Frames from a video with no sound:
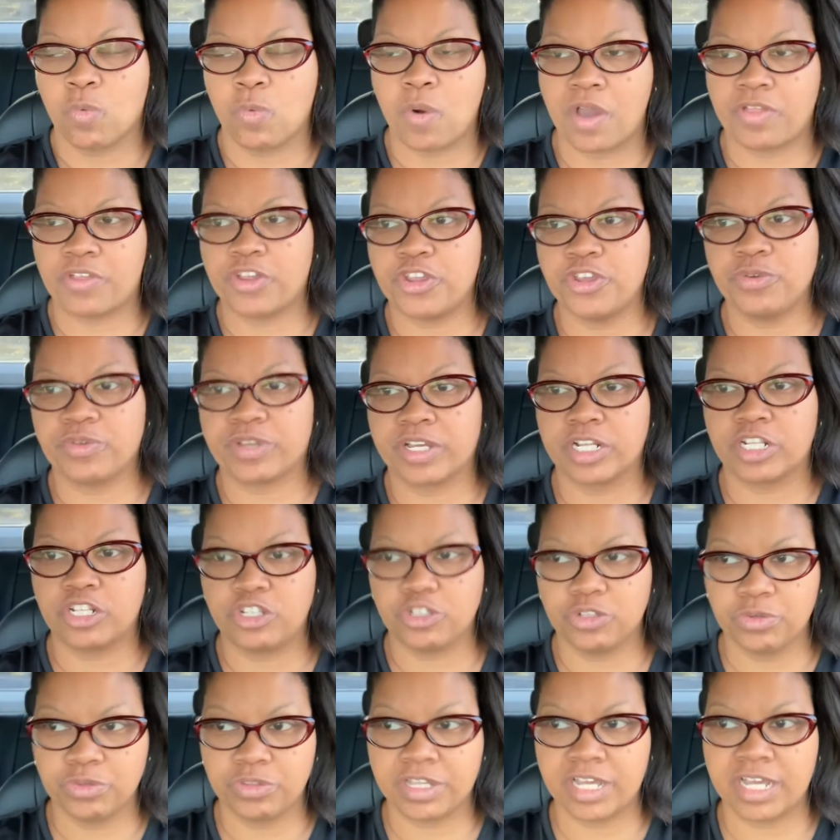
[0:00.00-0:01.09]
whether you can
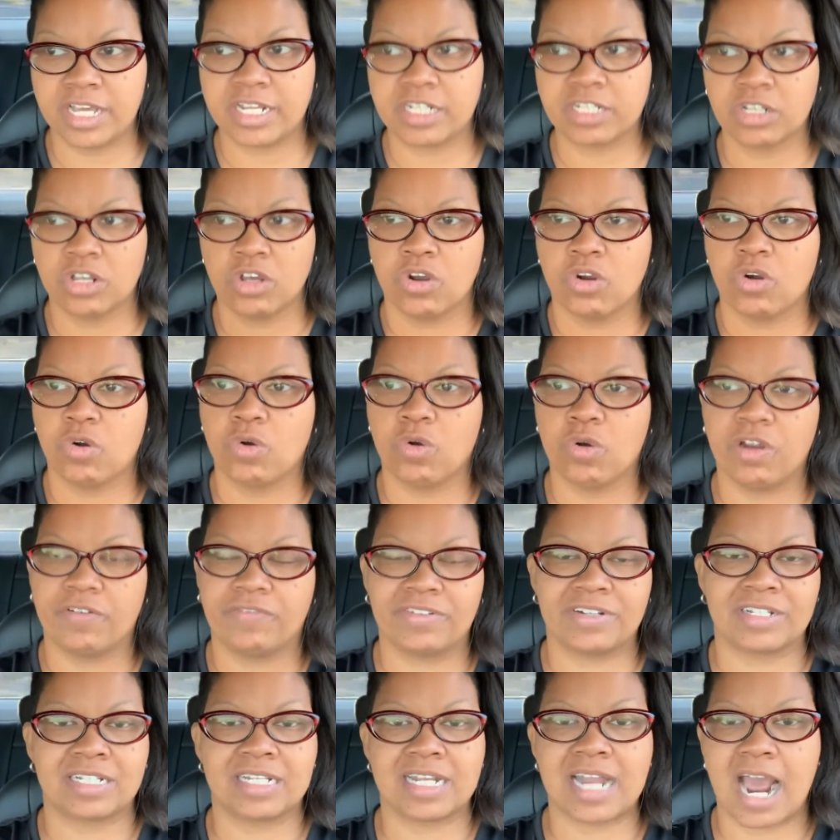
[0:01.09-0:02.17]
do this or
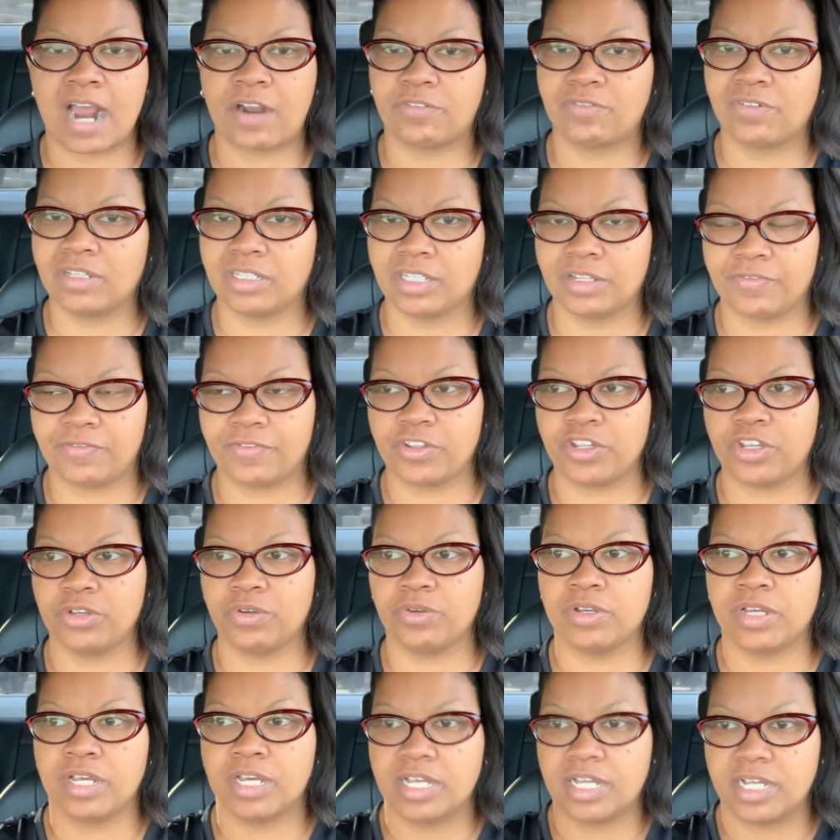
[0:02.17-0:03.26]
if it's not really for
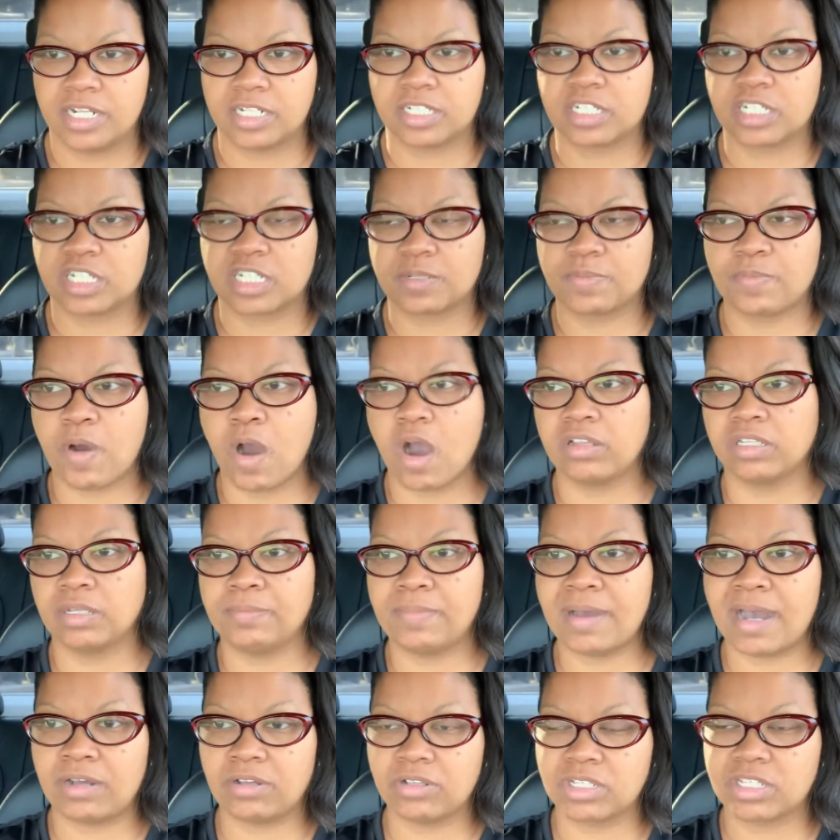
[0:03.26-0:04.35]
you. It's a small
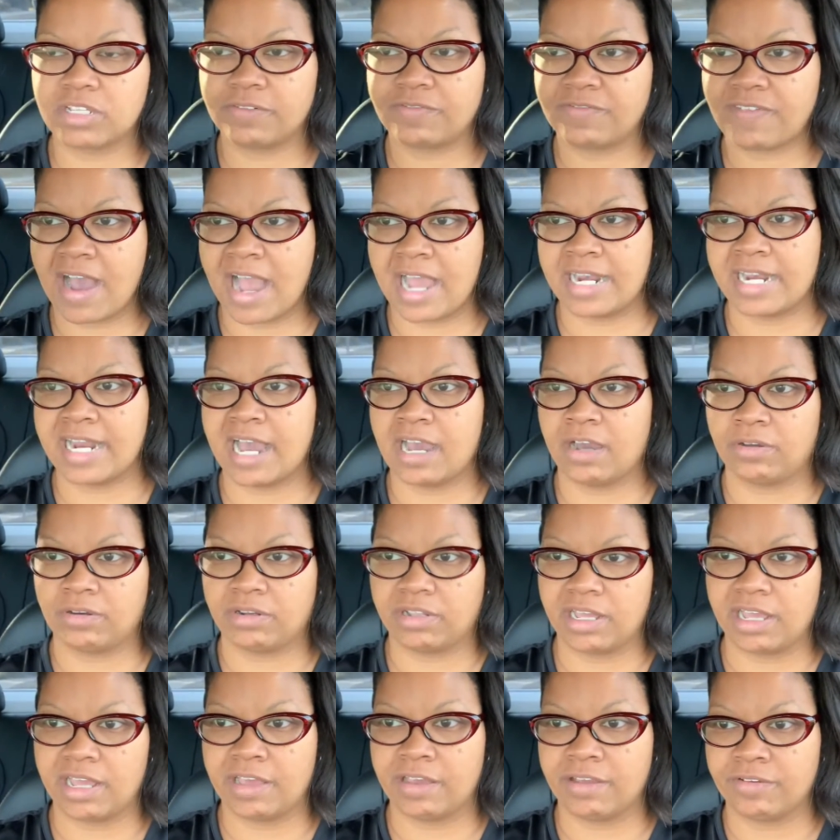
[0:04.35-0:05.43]
amount to find
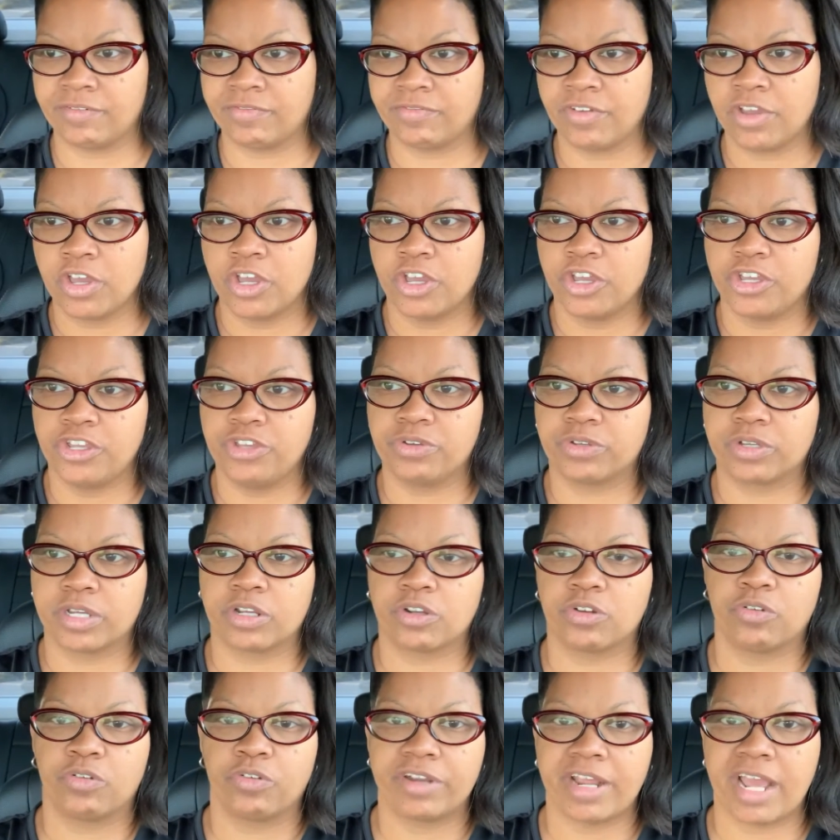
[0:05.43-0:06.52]
out if you
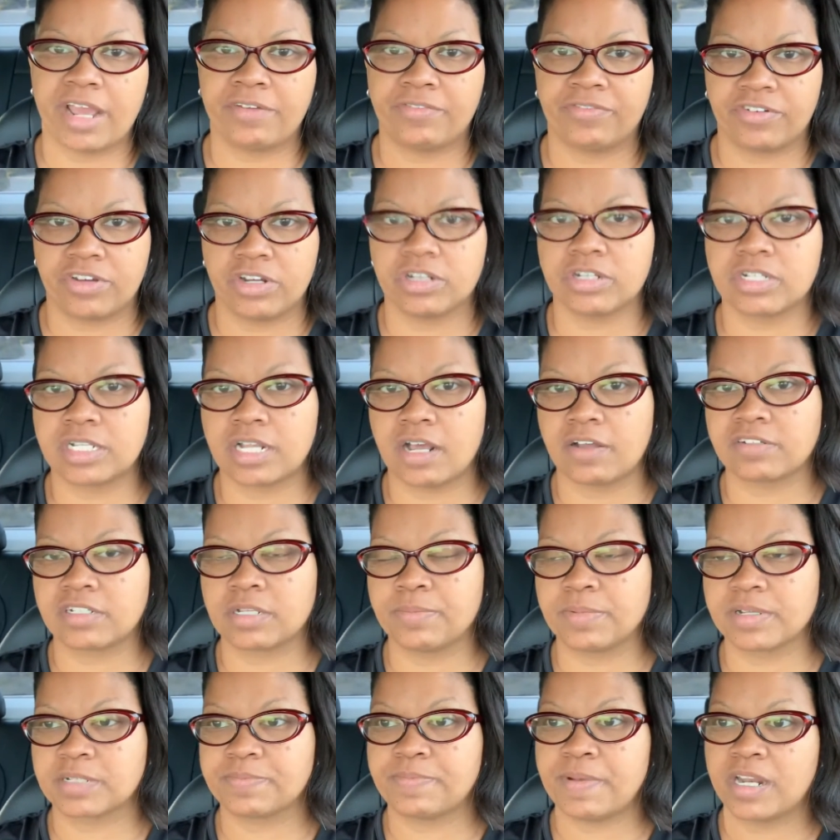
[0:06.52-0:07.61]
can create for yourself
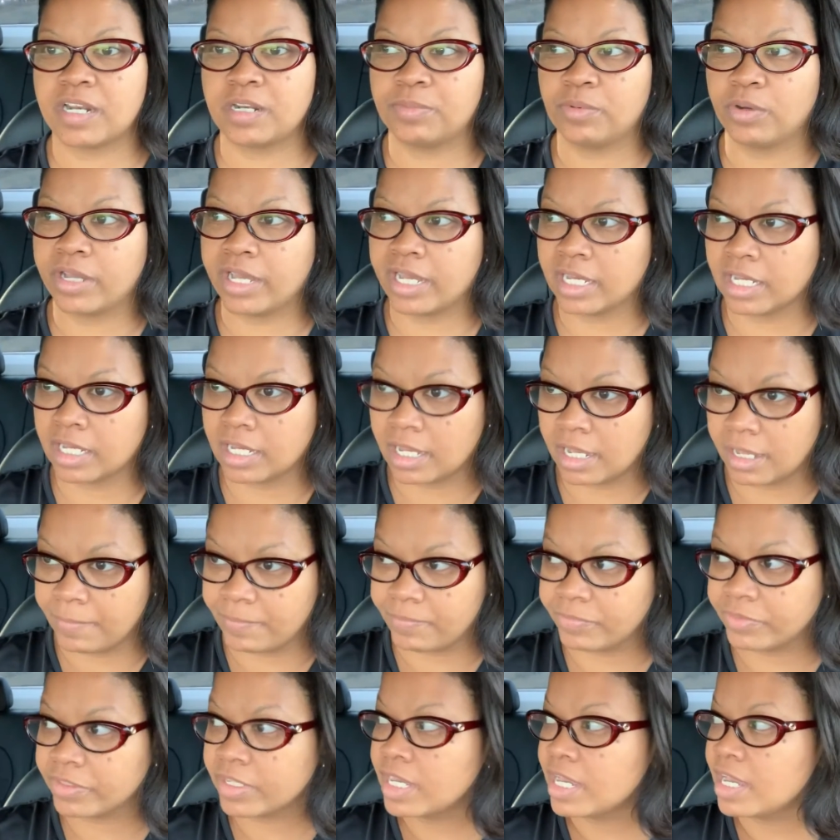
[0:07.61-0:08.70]
some expendable
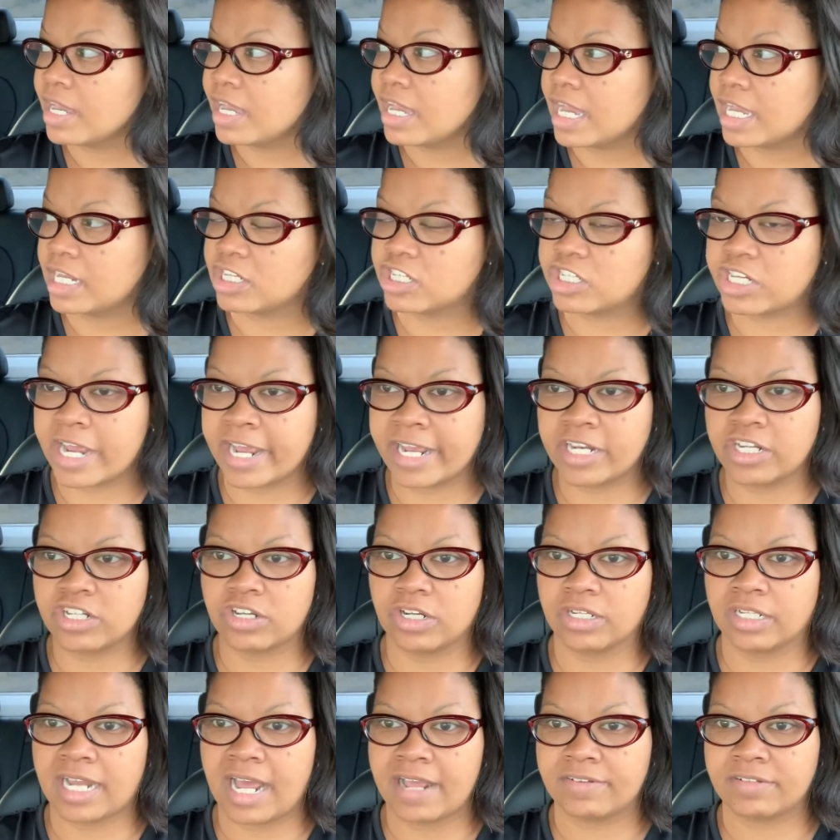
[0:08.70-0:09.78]
income and
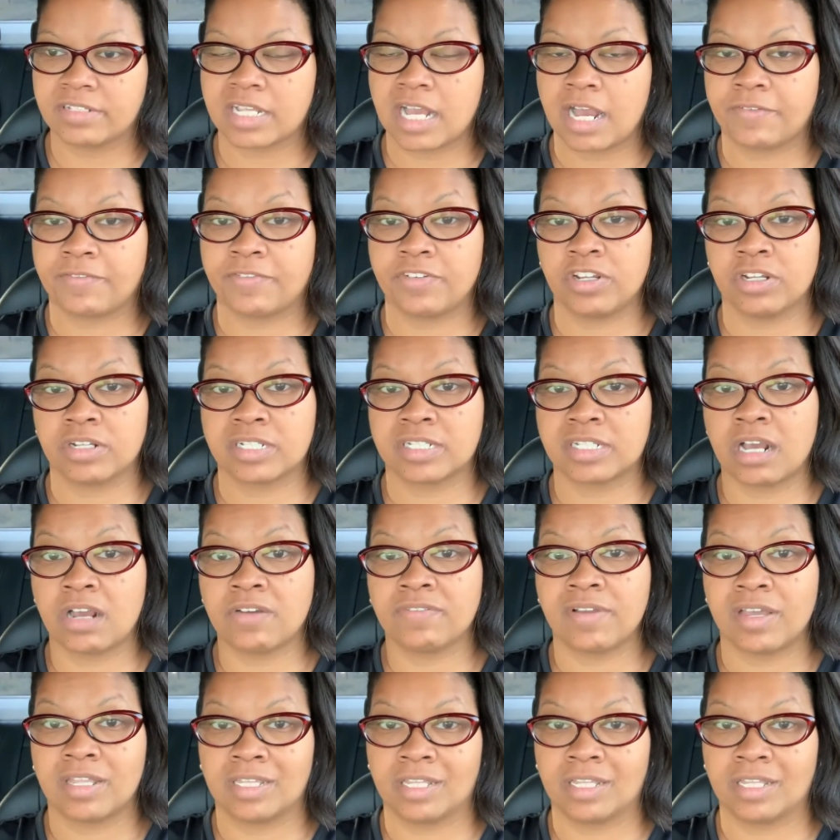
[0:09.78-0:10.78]
change your lifestyle for yourself